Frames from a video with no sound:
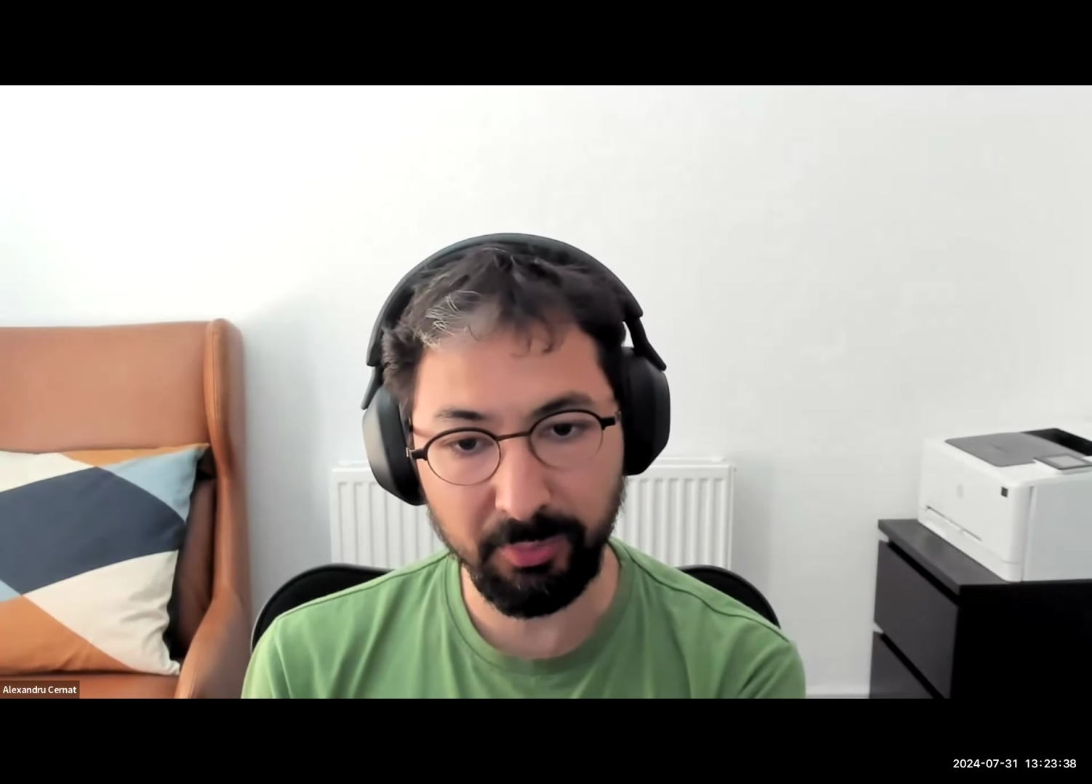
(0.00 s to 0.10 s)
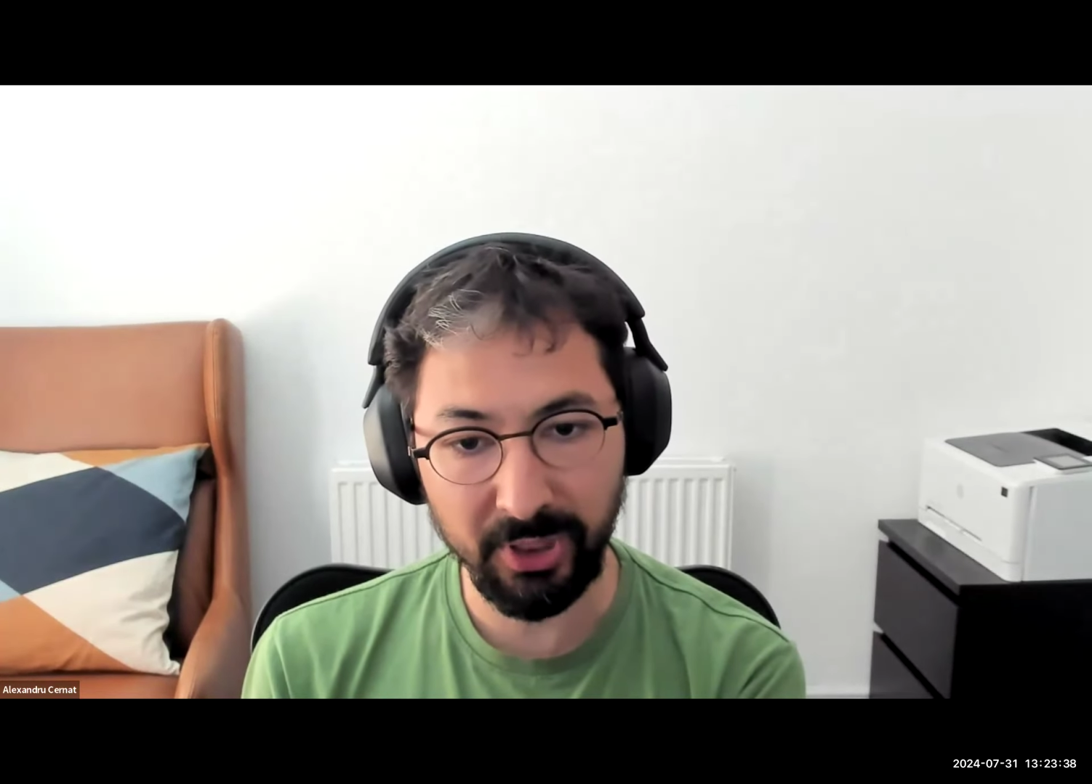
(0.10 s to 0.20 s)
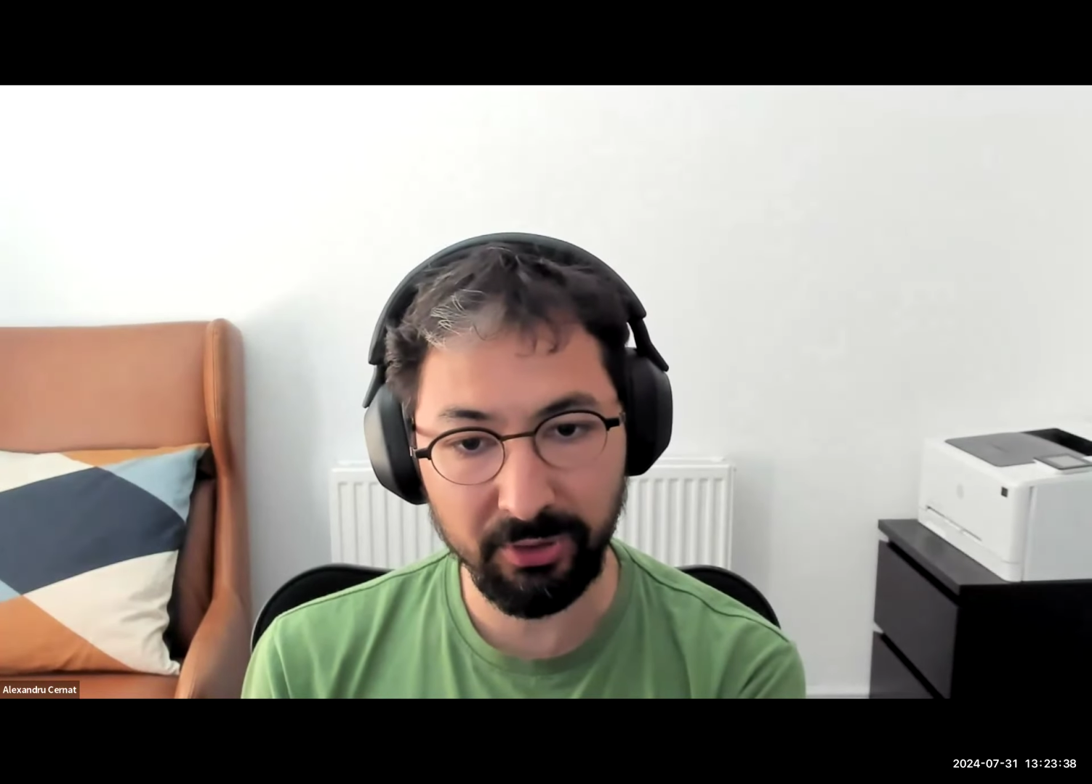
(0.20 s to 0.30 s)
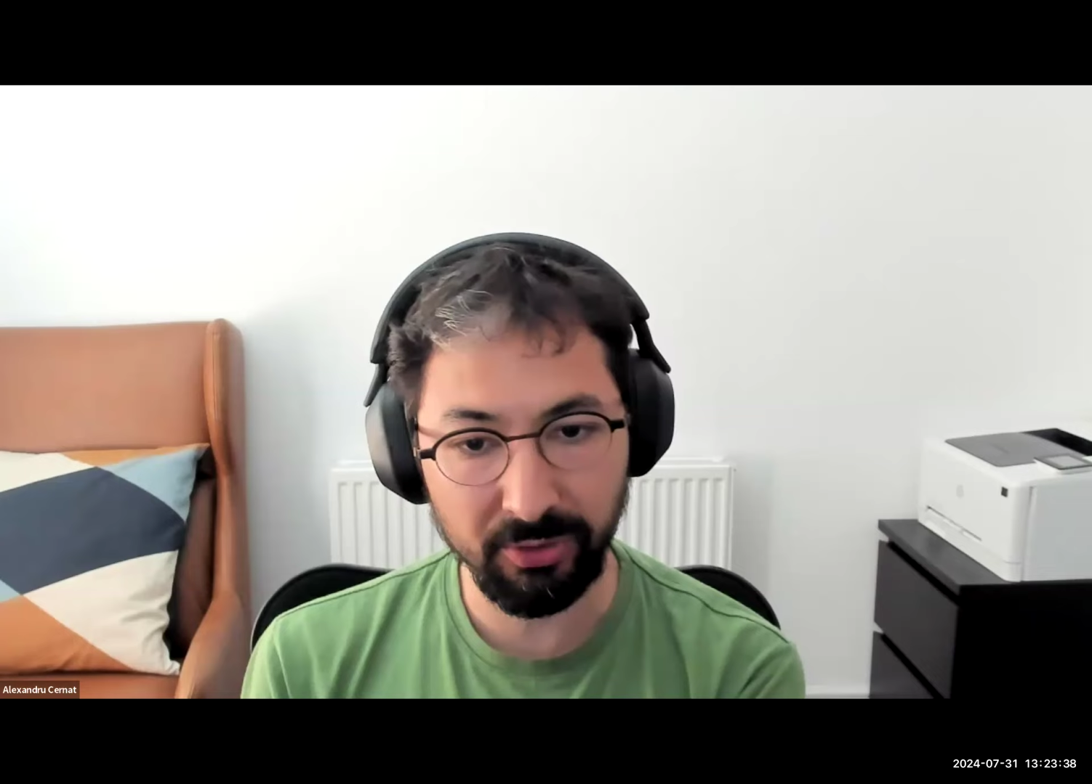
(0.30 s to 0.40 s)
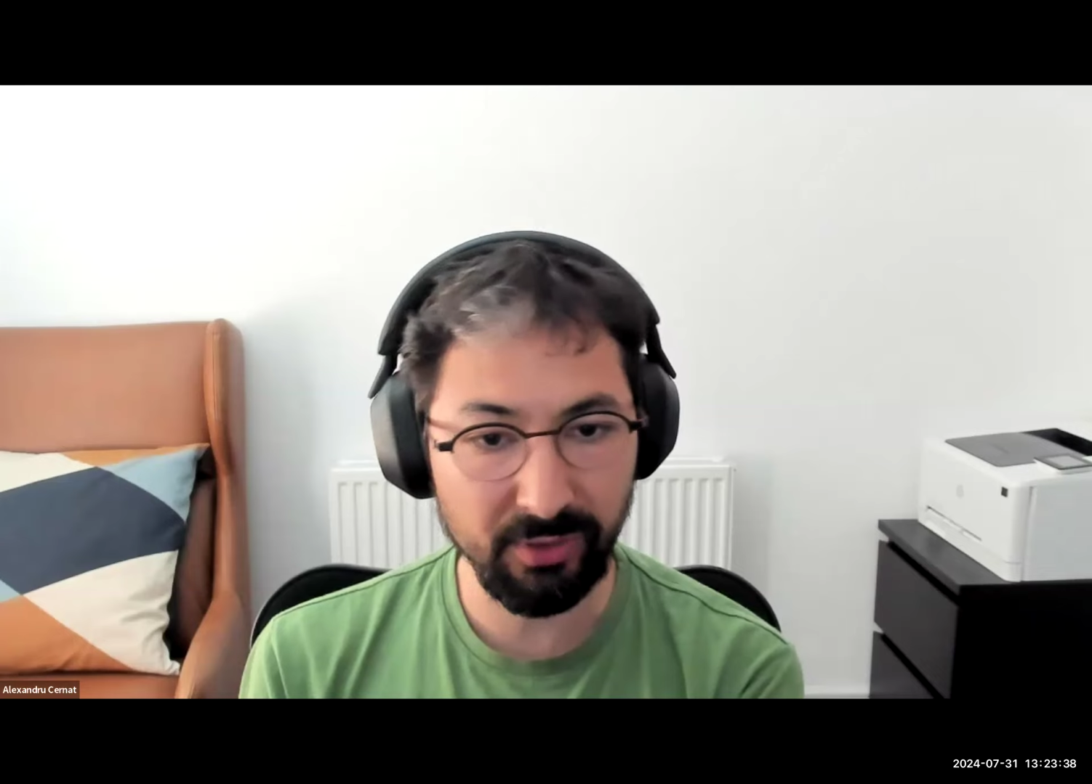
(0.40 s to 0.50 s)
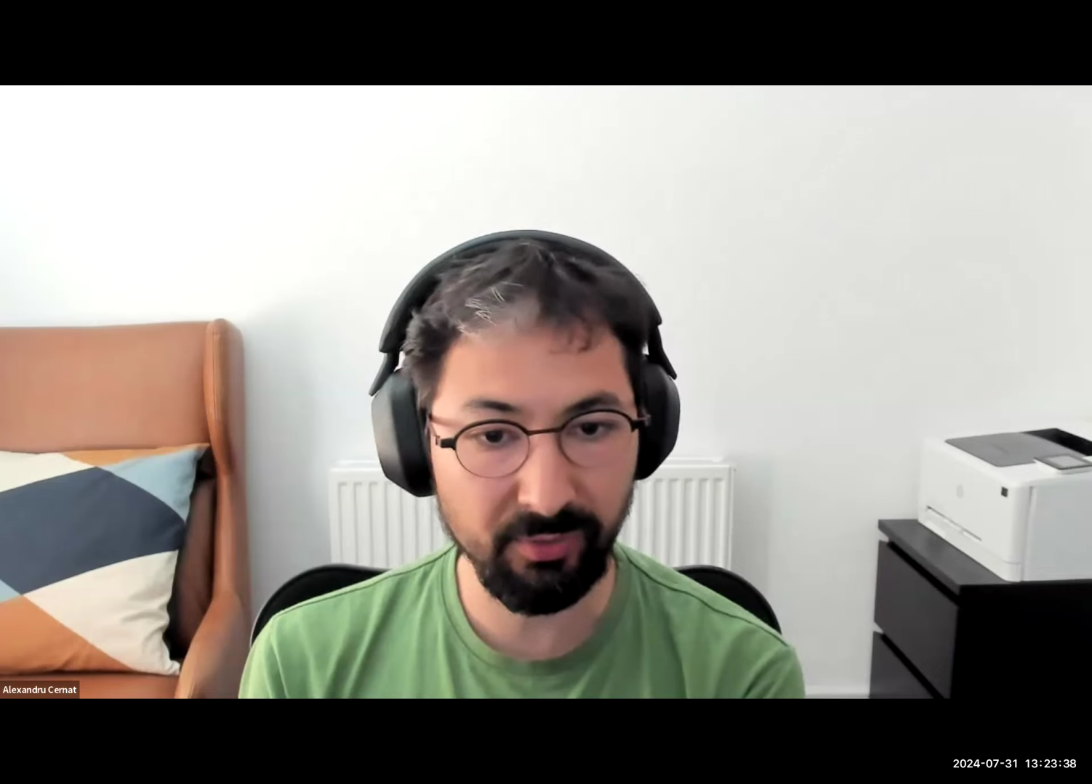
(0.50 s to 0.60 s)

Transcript: method,